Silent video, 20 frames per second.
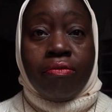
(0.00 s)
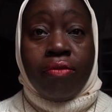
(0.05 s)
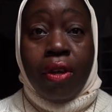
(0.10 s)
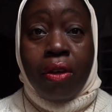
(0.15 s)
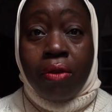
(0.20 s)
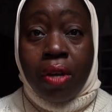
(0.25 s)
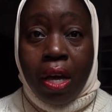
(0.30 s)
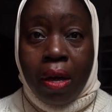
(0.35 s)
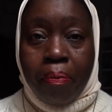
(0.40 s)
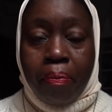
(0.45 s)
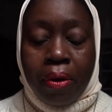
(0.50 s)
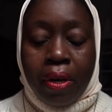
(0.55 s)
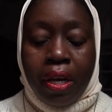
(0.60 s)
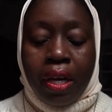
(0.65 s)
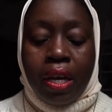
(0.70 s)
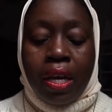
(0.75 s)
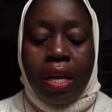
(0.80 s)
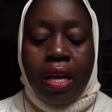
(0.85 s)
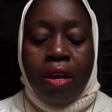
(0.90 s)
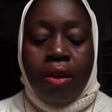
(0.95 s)
phone
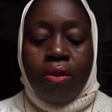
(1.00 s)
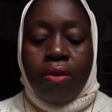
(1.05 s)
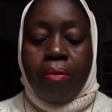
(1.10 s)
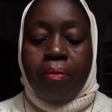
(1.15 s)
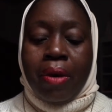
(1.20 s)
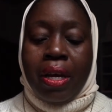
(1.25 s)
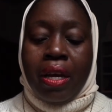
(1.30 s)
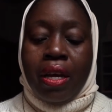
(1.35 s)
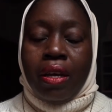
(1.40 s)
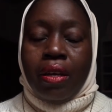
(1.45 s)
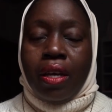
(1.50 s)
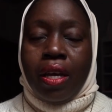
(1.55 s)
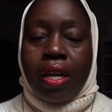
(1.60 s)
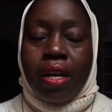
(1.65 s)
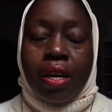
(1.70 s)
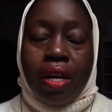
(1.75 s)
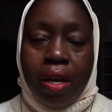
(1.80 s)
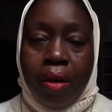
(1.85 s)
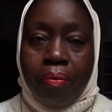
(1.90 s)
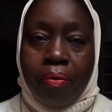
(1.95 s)
company or my
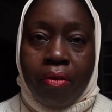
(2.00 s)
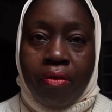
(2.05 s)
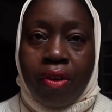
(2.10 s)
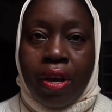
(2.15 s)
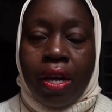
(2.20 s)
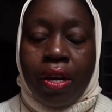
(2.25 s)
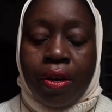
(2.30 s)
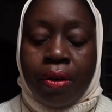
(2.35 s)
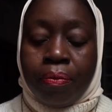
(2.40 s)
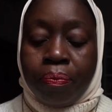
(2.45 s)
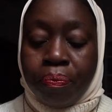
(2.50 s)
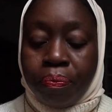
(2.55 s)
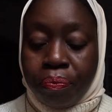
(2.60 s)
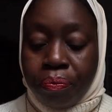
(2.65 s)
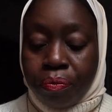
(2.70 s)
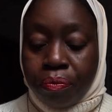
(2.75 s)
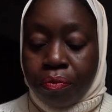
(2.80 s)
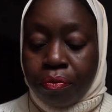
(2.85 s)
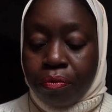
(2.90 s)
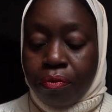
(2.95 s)
internet provider.
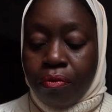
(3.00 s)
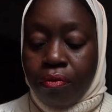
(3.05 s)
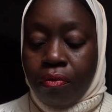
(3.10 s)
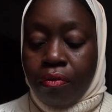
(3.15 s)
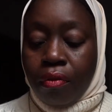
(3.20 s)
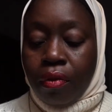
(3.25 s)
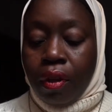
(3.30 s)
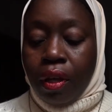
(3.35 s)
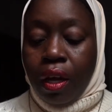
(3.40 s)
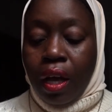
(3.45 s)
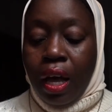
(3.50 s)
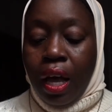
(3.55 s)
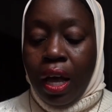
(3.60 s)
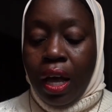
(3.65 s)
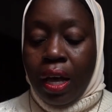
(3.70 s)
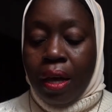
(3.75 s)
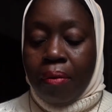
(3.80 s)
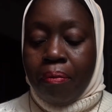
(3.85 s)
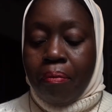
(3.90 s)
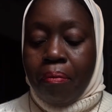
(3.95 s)

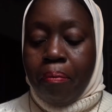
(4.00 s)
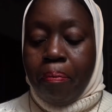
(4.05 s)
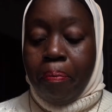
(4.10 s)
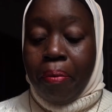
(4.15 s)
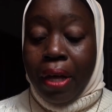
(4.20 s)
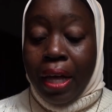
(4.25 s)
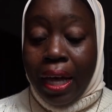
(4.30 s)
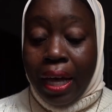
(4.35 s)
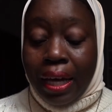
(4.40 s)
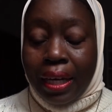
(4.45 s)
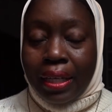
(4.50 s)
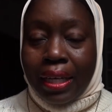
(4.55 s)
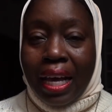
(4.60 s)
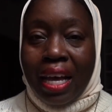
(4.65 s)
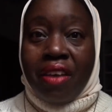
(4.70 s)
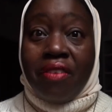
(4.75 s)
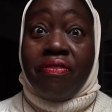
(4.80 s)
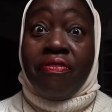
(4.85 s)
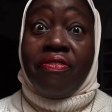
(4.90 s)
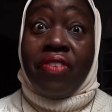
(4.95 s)
But
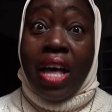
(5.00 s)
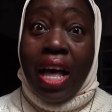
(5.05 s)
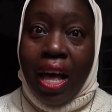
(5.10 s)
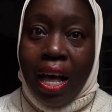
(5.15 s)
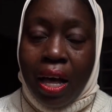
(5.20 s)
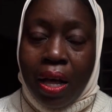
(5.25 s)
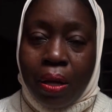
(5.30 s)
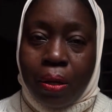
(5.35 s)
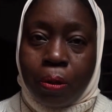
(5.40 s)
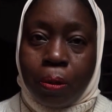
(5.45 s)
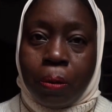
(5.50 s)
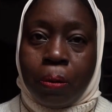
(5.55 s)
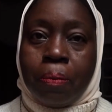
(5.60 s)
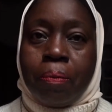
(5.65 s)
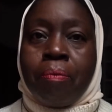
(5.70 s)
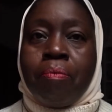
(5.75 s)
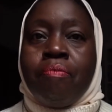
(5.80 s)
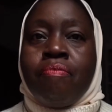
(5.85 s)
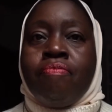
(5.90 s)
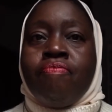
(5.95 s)
I found
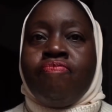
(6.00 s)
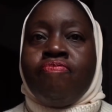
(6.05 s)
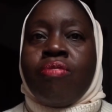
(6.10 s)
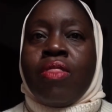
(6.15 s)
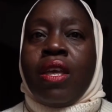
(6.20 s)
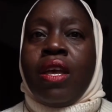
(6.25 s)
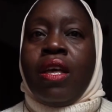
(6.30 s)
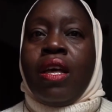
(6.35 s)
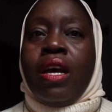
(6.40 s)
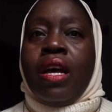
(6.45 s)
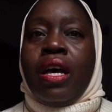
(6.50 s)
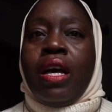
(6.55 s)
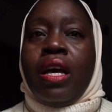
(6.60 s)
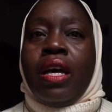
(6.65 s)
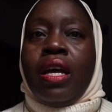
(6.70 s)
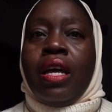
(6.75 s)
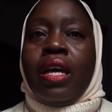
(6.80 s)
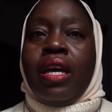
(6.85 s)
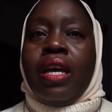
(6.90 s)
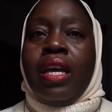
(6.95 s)

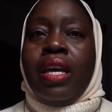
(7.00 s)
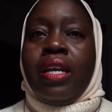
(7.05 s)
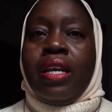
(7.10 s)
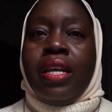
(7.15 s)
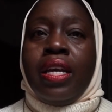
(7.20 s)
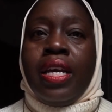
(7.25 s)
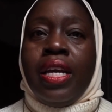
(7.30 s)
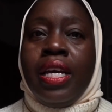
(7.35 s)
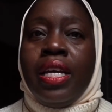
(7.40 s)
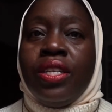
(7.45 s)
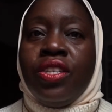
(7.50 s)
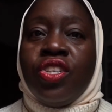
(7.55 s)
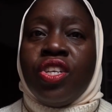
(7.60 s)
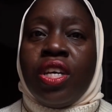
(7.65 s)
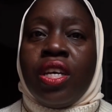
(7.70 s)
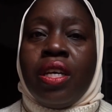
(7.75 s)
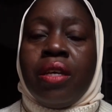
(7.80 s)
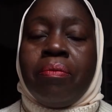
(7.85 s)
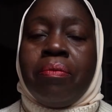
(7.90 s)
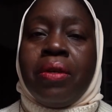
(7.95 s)
in
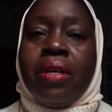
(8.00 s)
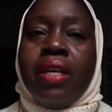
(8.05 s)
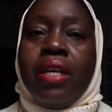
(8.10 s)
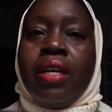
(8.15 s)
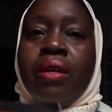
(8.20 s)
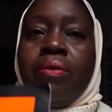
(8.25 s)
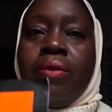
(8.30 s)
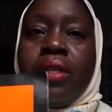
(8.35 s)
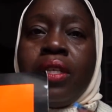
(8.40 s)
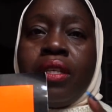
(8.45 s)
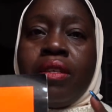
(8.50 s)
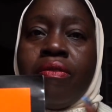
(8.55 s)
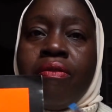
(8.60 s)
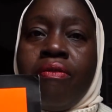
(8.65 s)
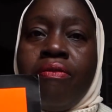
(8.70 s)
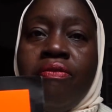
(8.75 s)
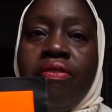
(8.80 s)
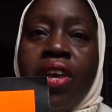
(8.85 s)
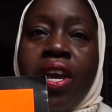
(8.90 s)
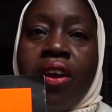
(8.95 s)
Egypt, it was
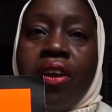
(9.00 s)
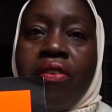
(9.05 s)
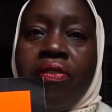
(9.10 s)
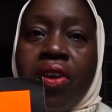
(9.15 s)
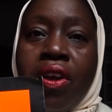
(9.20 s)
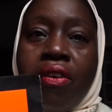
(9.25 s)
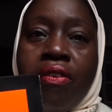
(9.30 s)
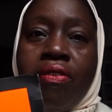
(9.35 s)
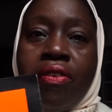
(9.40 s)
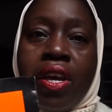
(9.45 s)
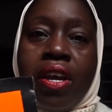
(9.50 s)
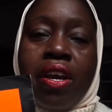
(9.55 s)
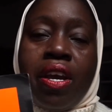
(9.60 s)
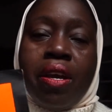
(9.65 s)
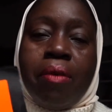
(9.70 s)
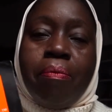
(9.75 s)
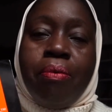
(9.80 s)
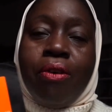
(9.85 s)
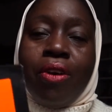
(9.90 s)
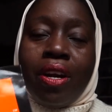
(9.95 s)
very, very, very
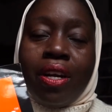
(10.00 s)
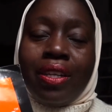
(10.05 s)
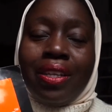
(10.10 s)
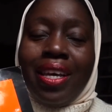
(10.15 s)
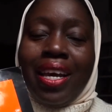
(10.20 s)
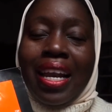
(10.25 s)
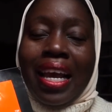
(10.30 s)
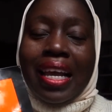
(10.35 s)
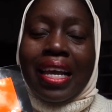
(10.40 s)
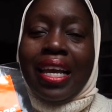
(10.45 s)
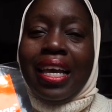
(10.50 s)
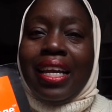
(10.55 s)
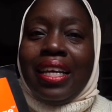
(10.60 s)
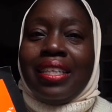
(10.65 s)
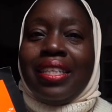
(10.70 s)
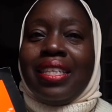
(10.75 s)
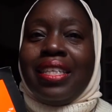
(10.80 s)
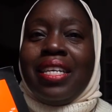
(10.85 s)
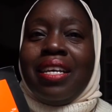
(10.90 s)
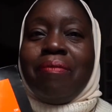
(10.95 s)
important that I get a
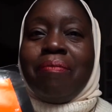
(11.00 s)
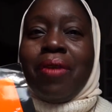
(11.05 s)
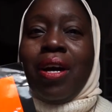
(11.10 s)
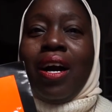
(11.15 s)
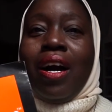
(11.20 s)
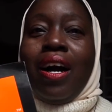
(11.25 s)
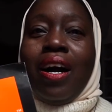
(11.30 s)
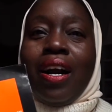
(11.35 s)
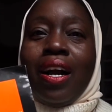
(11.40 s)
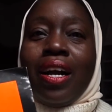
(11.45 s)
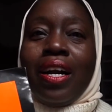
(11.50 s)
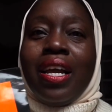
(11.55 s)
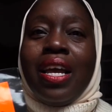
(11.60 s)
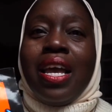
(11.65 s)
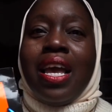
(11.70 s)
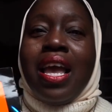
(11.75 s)
SIM card